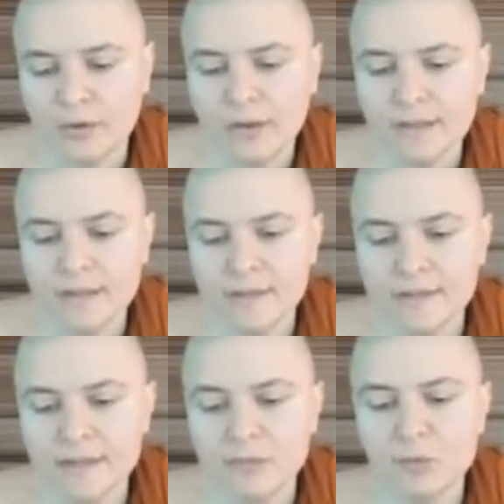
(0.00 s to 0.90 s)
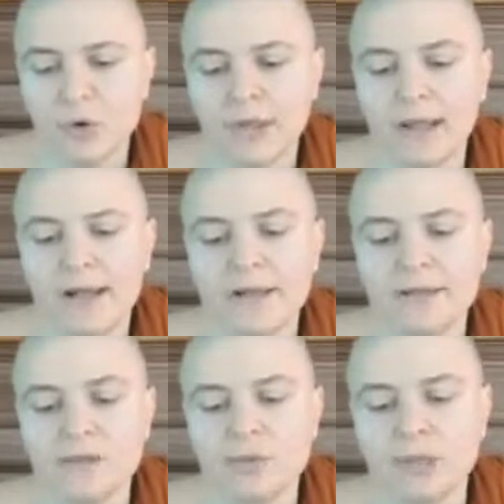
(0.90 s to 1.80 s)
this seems more
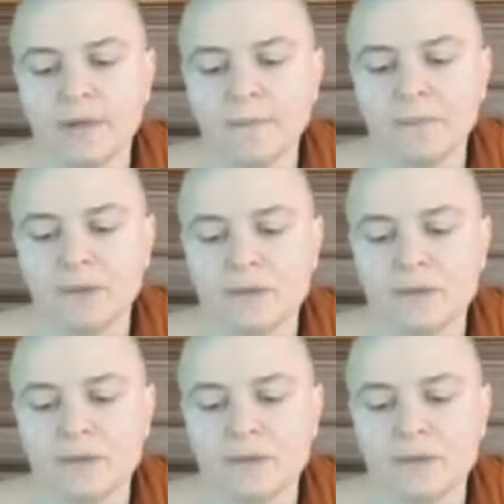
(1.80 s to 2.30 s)
likely to me